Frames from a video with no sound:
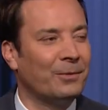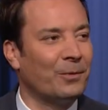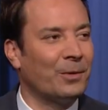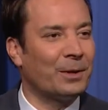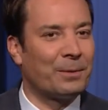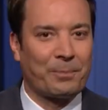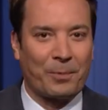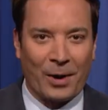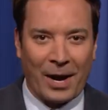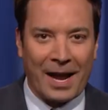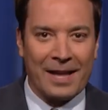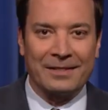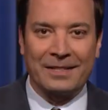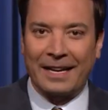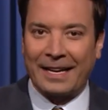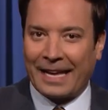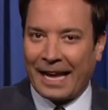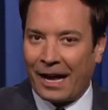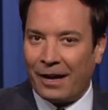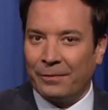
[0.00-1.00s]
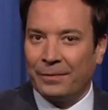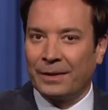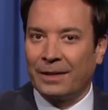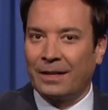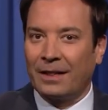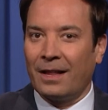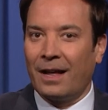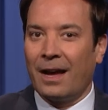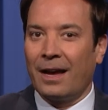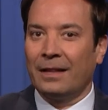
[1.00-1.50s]
with brands like Calvin
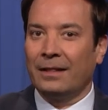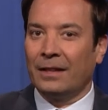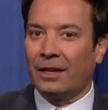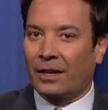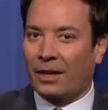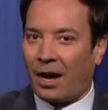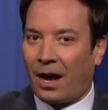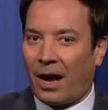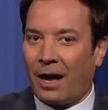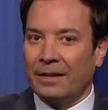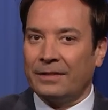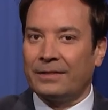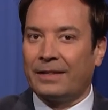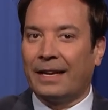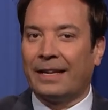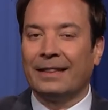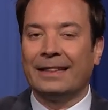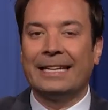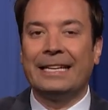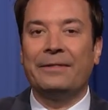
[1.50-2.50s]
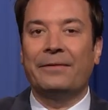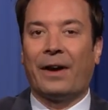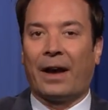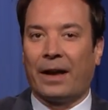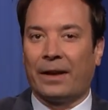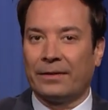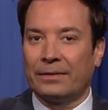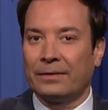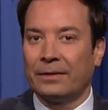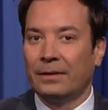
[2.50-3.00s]
Klein, Lacoste, and
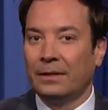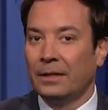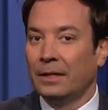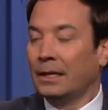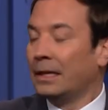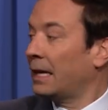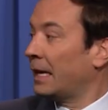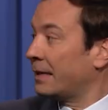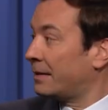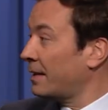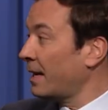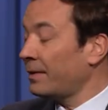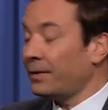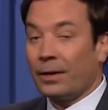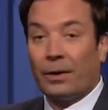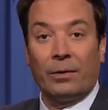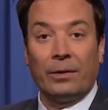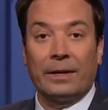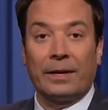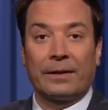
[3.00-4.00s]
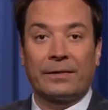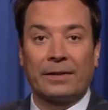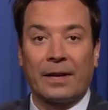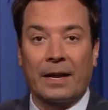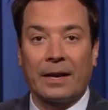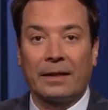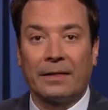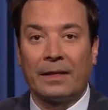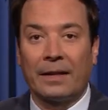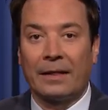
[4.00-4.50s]
Levi's. It's not the only
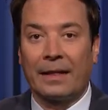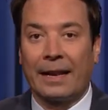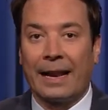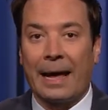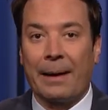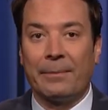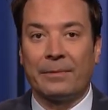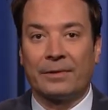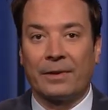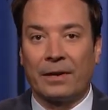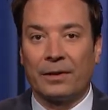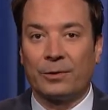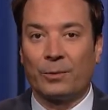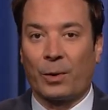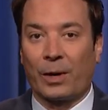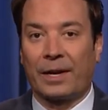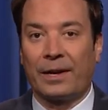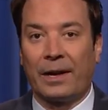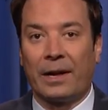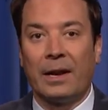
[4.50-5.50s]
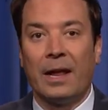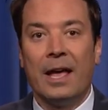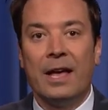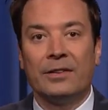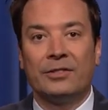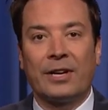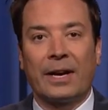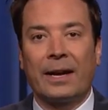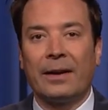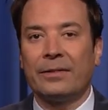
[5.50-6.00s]
exciting thing that Amazon is working on.
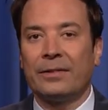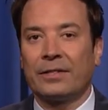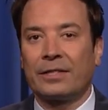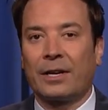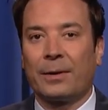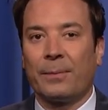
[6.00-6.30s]
Check out this